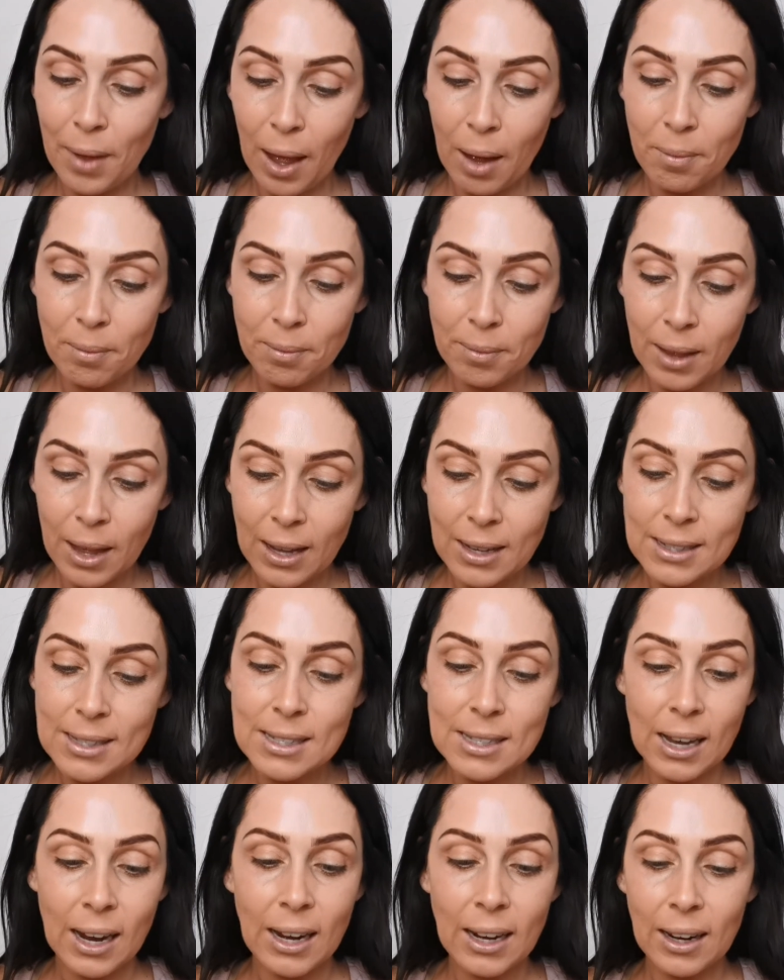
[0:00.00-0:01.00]
I'm
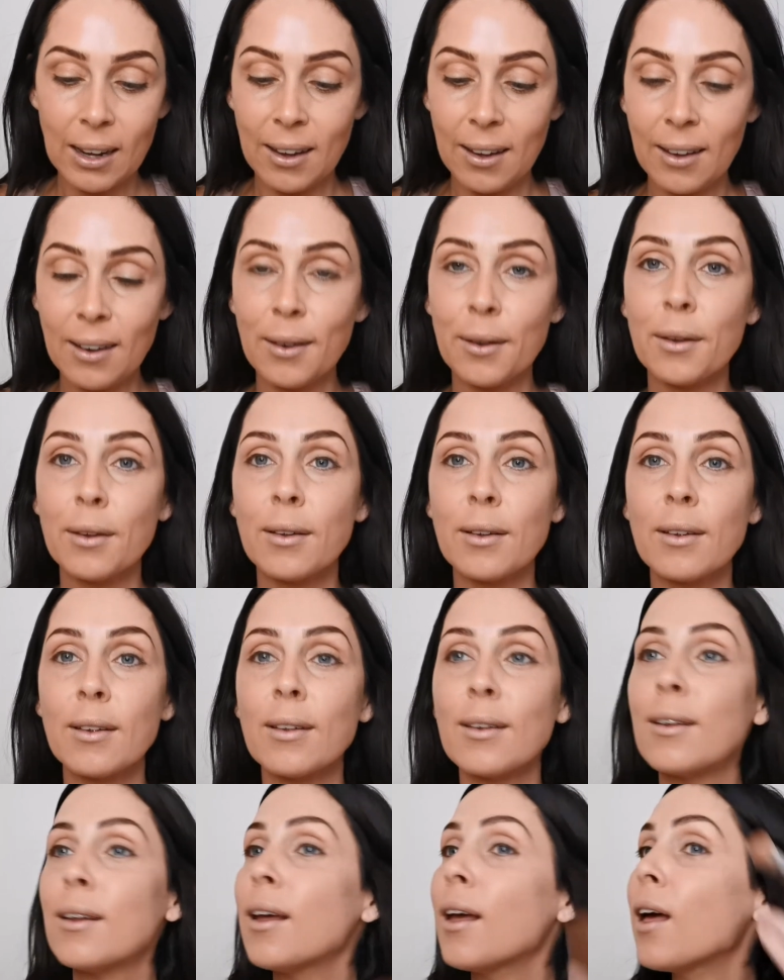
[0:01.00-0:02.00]
excited
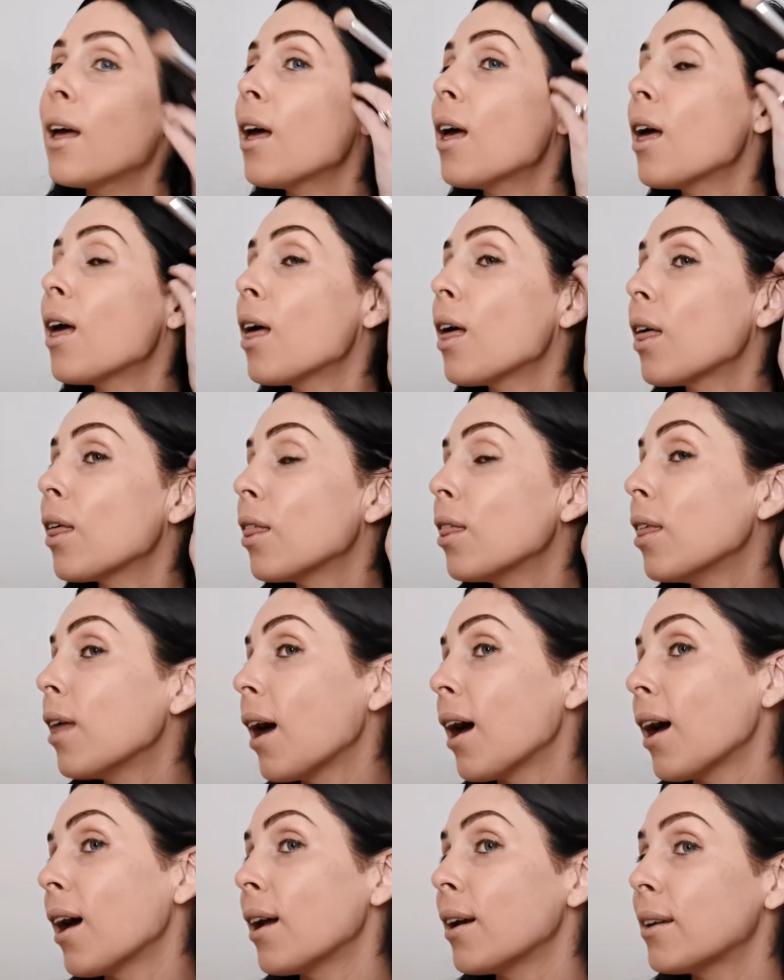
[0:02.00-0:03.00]

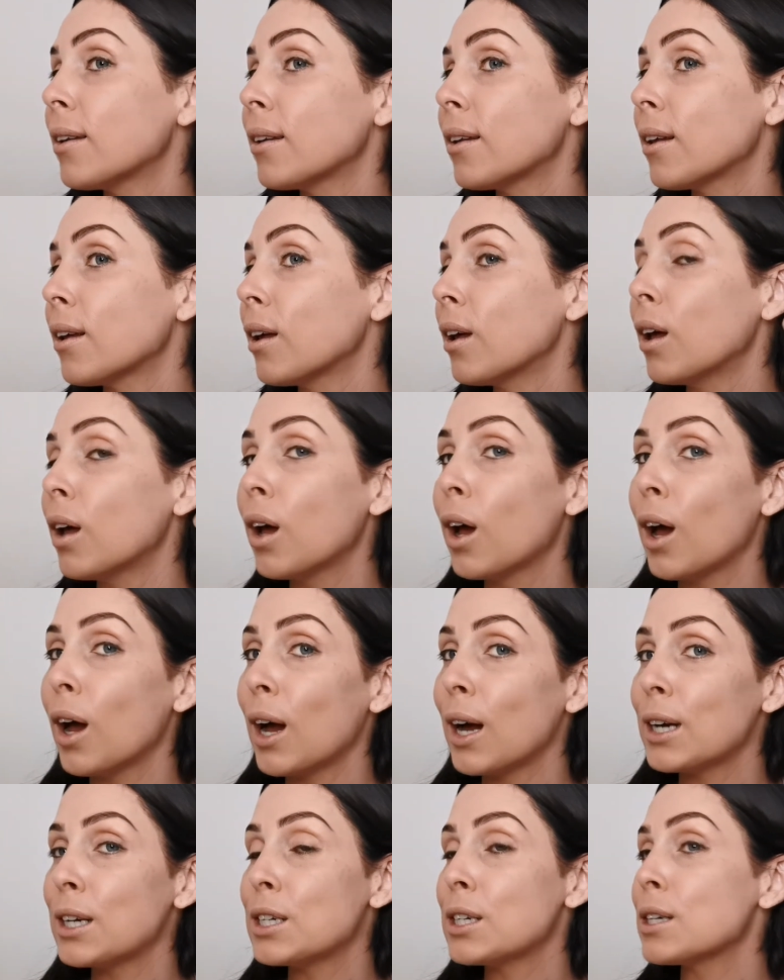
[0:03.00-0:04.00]
that
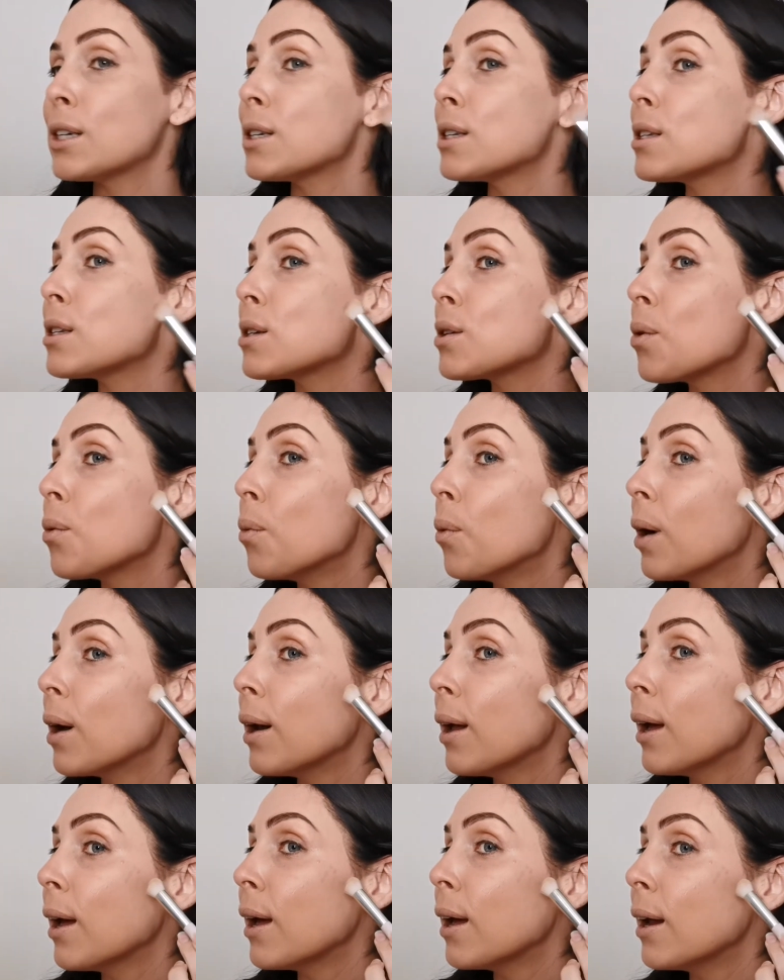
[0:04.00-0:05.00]
I just
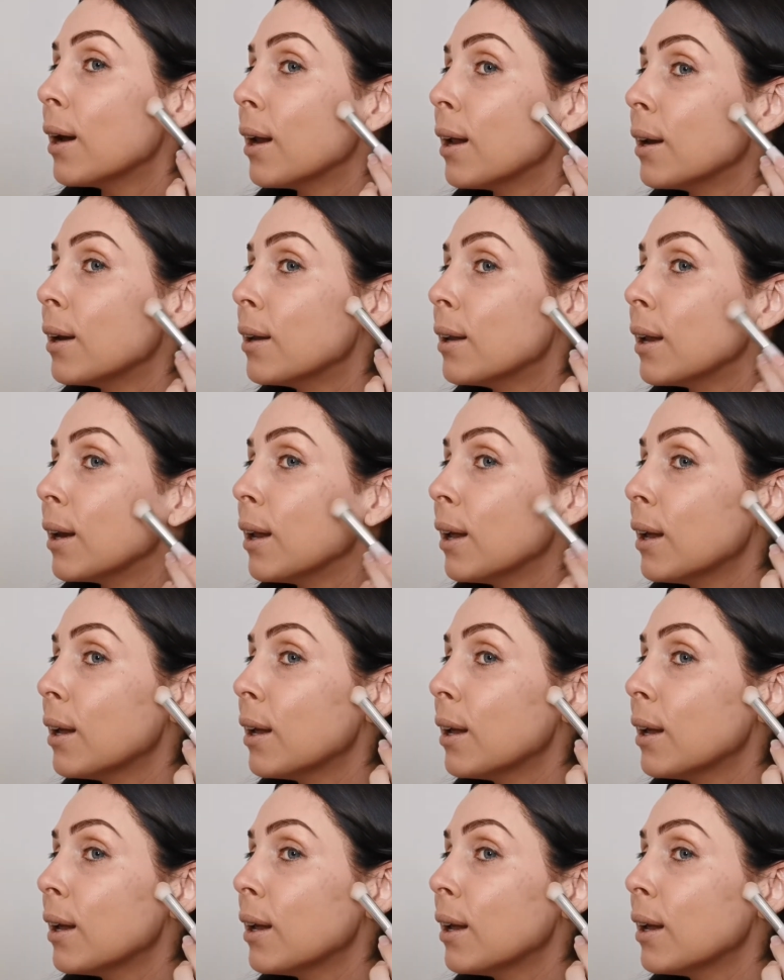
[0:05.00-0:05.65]
went ahead and did